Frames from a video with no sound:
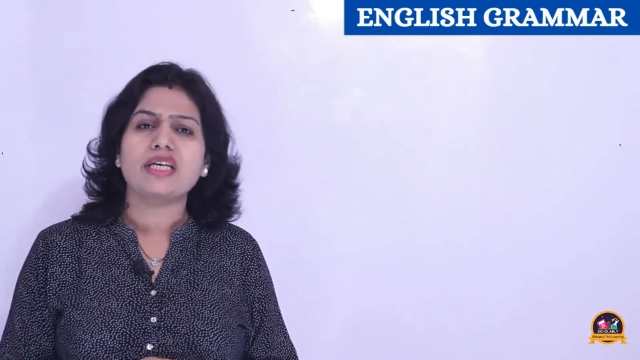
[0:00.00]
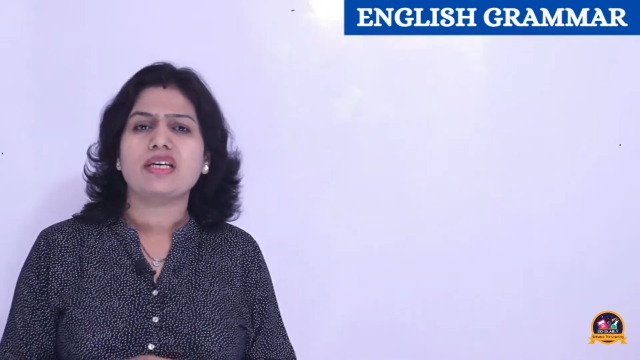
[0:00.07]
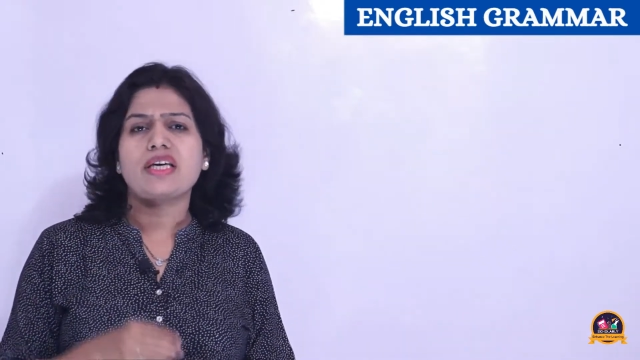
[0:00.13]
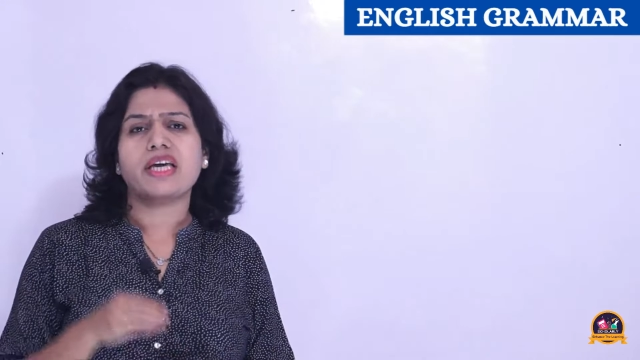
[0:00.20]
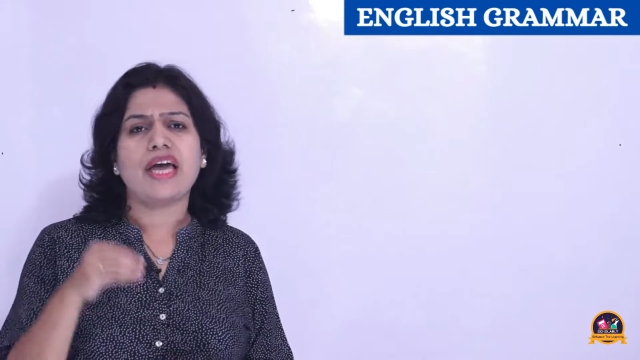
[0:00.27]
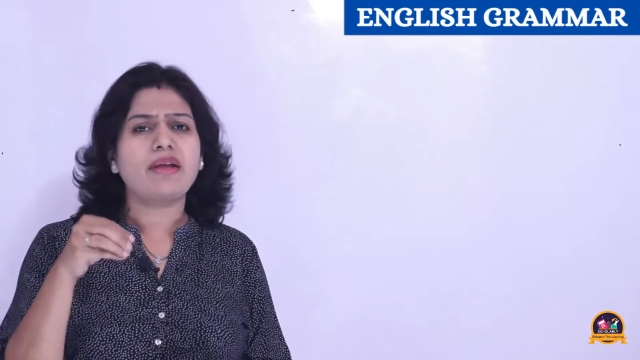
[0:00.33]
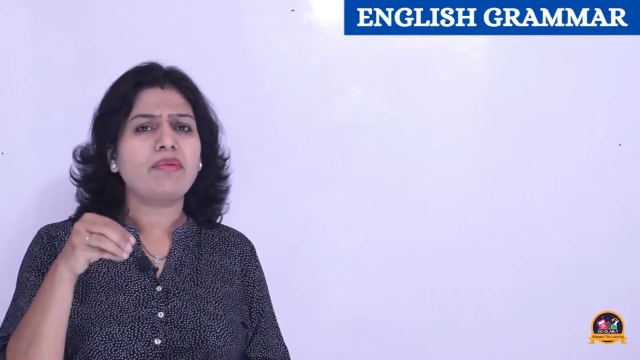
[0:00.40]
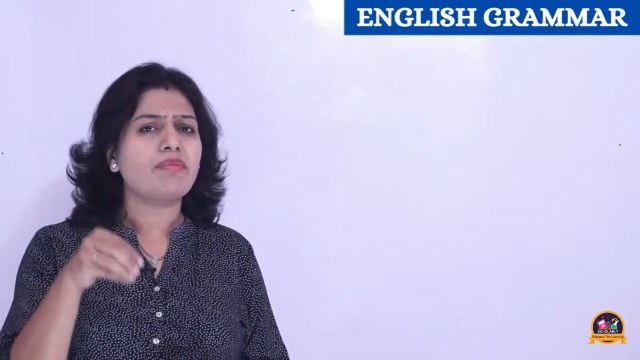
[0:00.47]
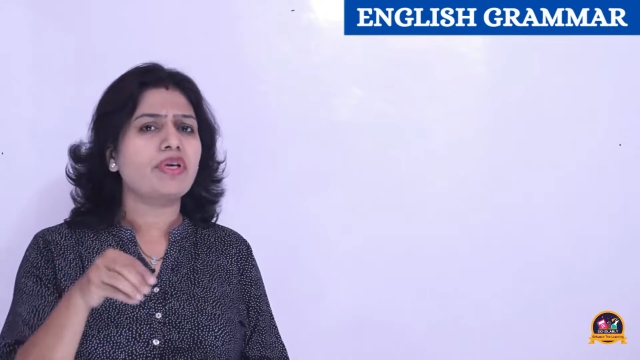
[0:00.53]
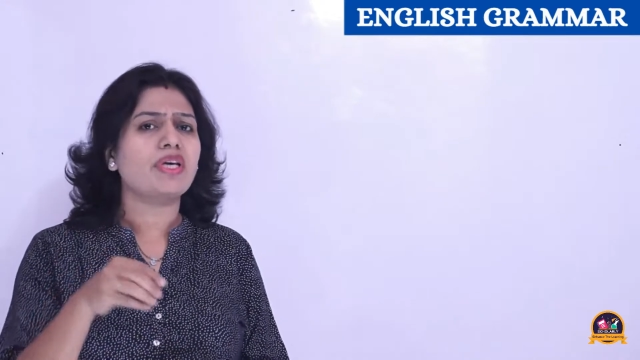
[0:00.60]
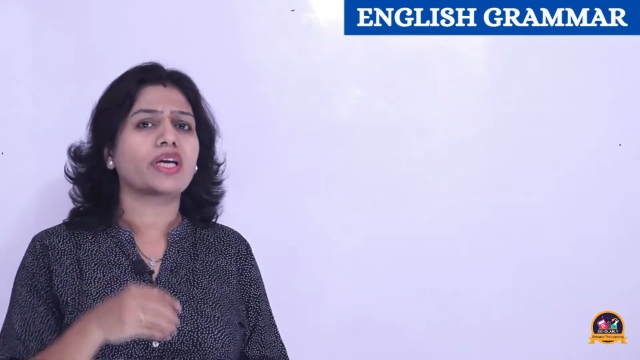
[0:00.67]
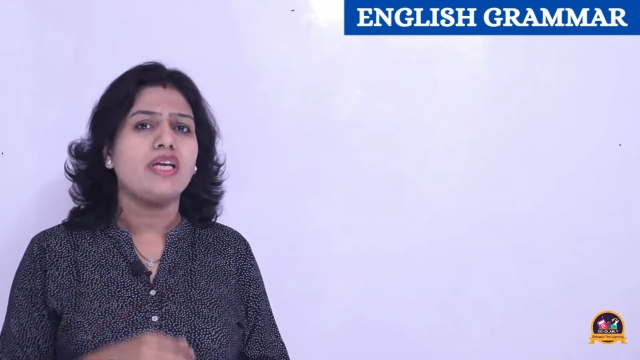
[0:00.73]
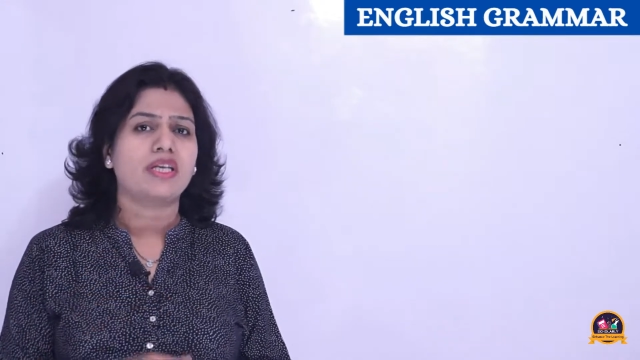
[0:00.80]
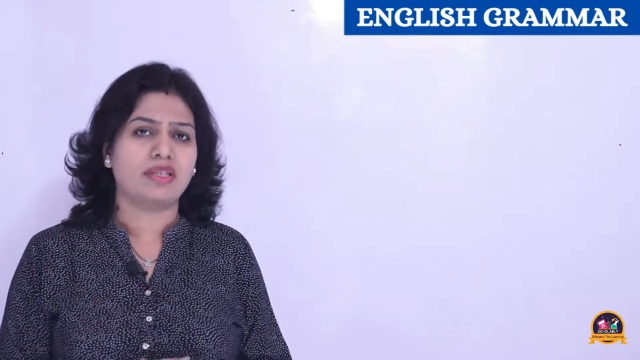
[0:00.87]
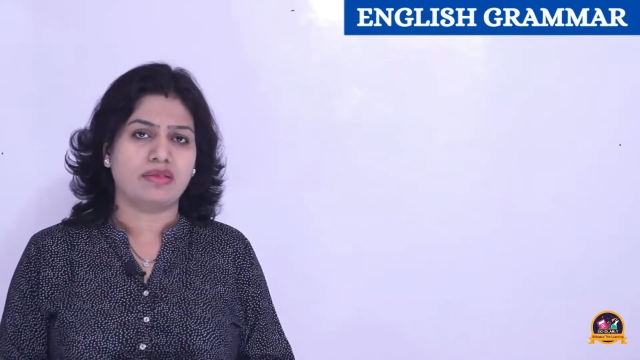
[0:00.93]
can be
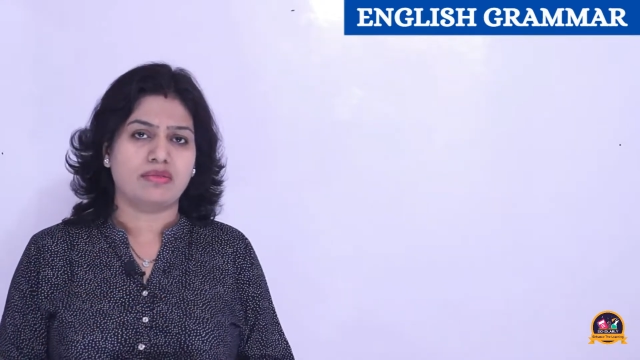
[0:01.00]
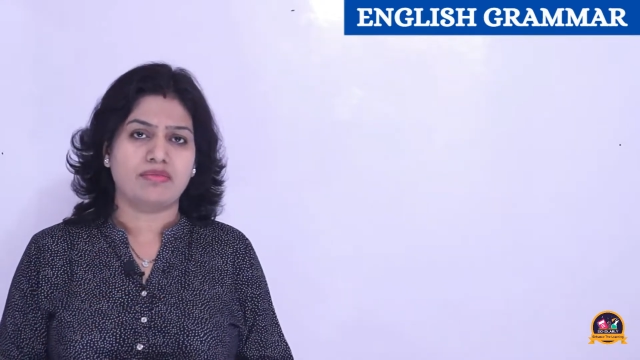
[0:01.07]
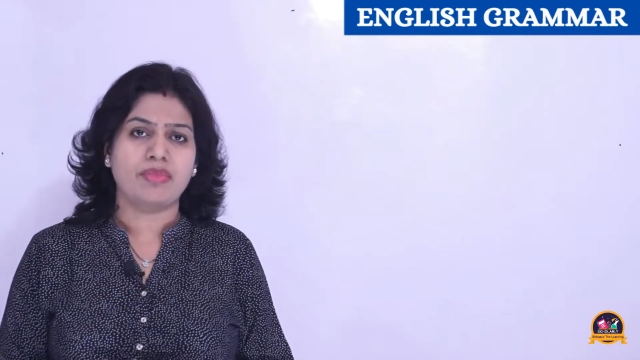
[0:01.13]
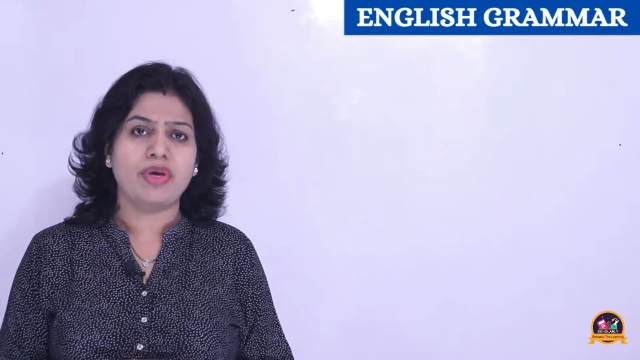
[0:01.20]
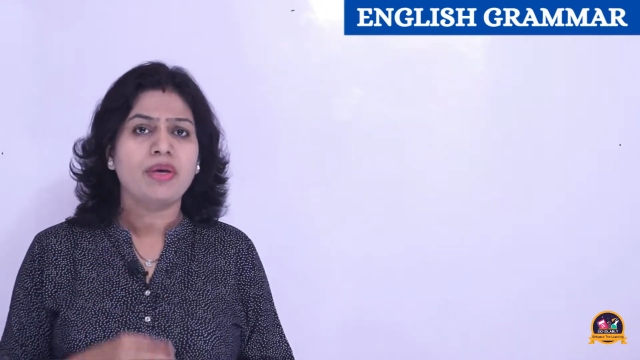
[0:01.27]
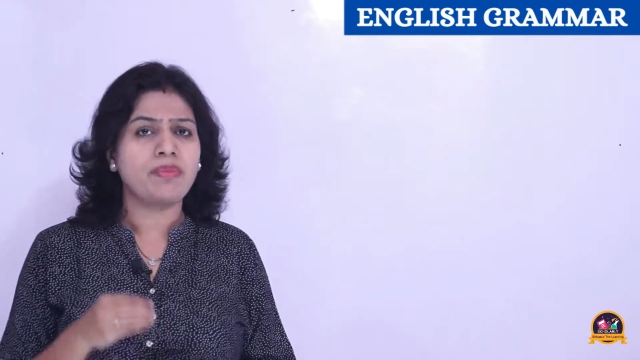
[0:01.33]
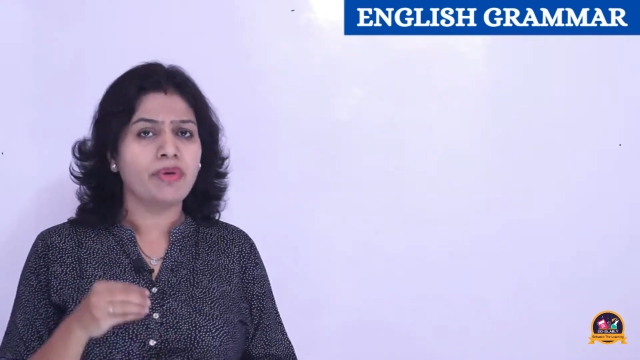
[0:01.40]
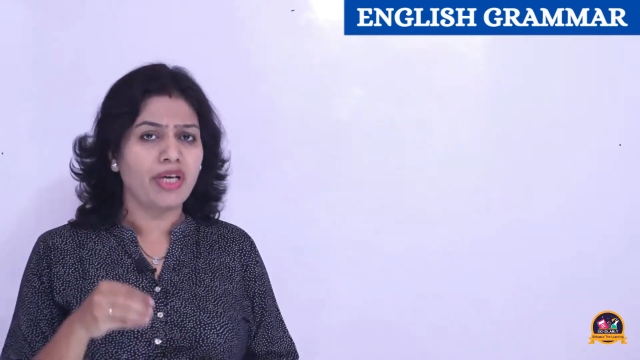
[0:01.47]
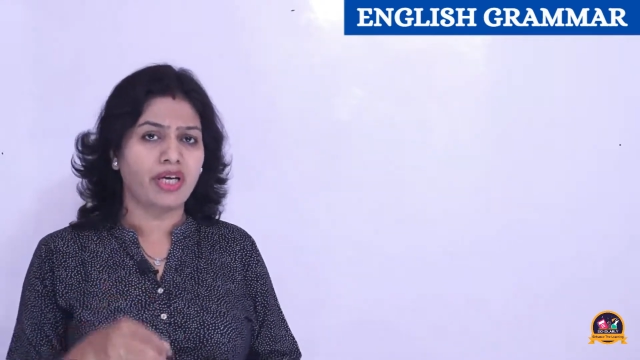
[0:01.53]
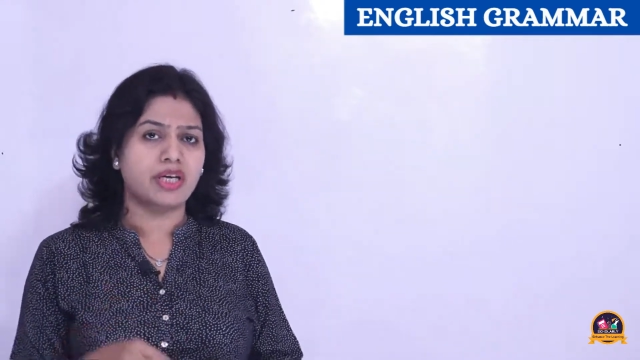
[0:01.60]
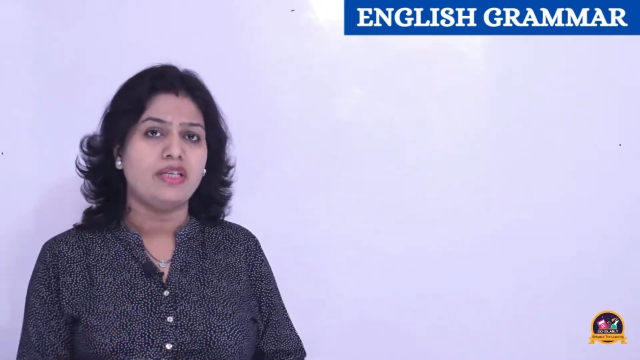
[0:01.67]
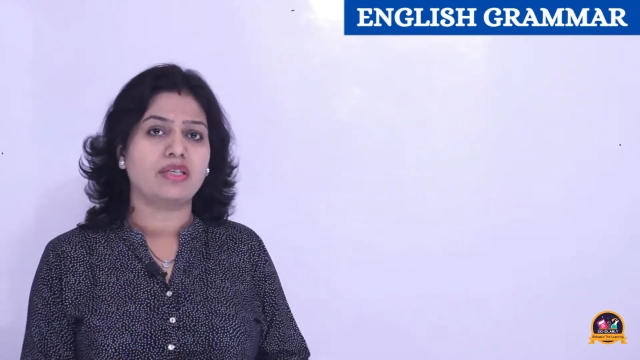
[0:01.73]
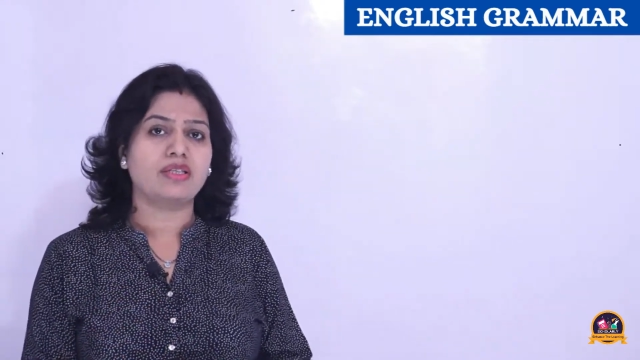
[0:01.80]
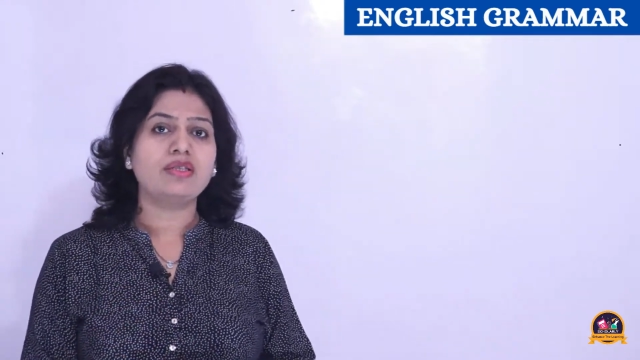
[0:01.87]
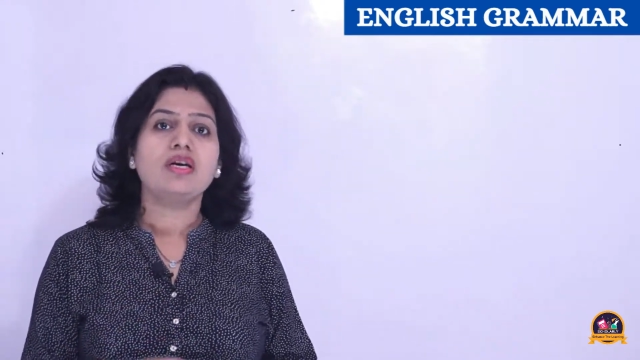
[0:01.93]
hidden, may be
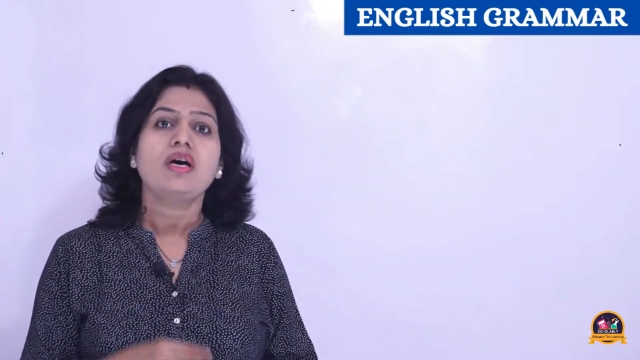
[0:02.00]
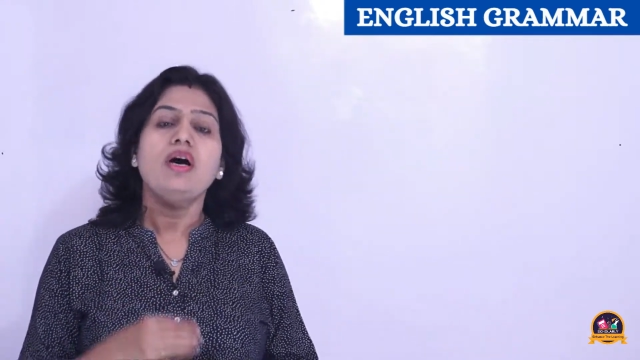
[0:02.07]
hidden,